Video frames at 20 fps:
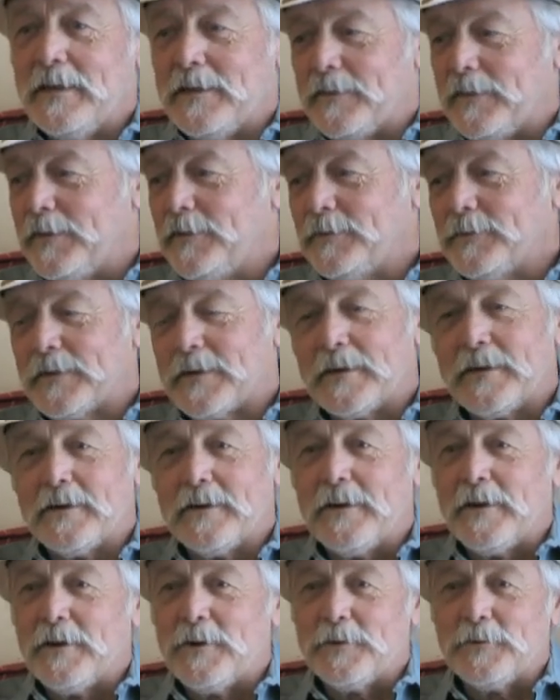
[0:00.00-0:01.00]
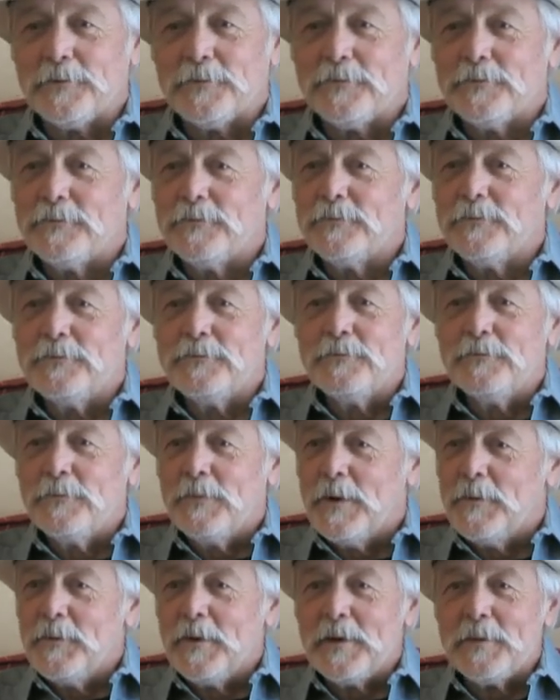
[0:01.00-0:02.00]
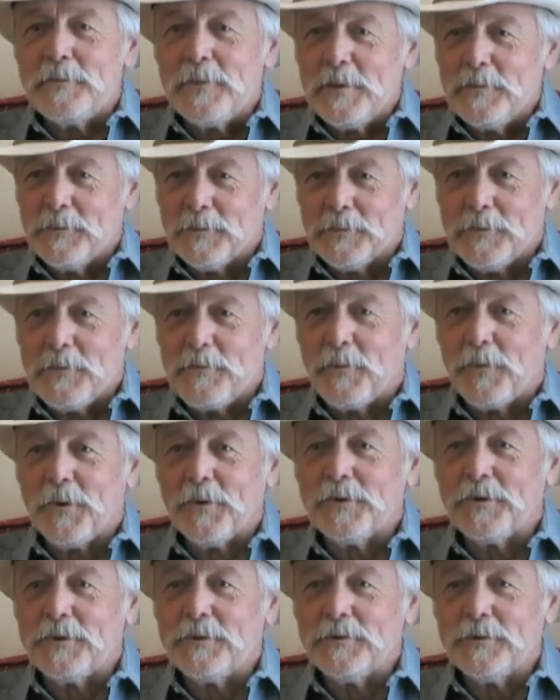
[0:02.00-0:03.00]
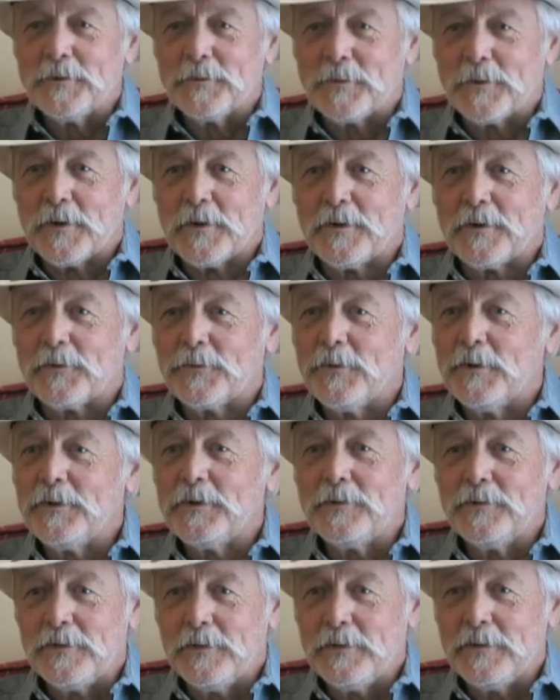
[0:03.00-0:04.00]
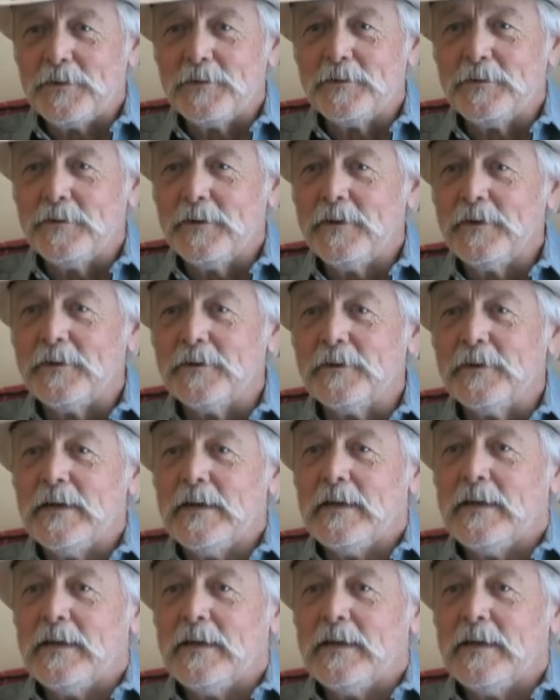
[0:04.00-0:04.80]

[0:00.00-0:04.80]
They don't care how many people report to you at work or what you think you know.